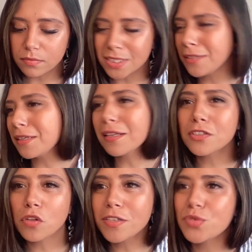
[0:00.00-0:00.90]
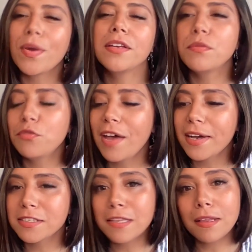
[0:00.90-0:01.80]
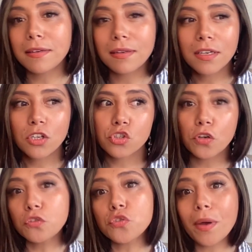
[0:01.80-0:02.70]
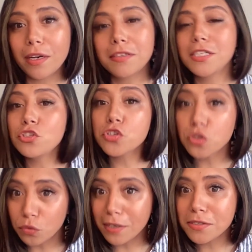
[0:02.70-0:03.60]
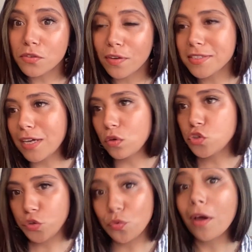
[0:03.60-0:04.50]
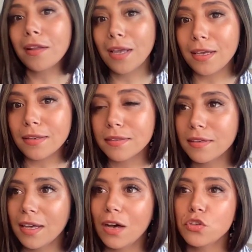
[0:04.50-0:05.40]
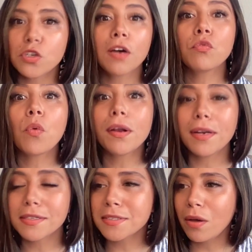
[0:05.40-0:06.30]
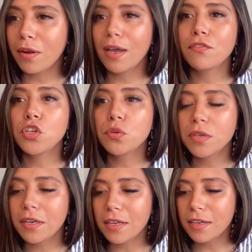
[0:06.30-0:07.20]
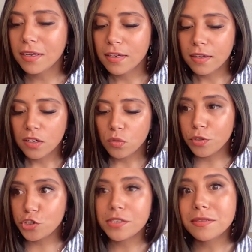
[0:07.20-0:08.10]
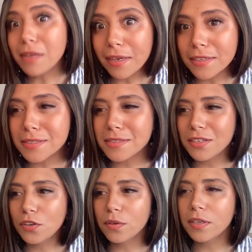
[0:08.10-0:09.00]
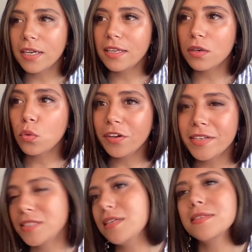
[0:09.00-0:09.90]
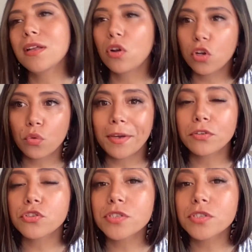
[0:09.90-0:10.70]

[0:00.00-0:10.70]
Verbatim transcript: and collects all these random facts and then turns around and teaches the rest of us how to not hate, how to have oneness, how to have unity, which is nice. You know, and Aquarius does that on a grander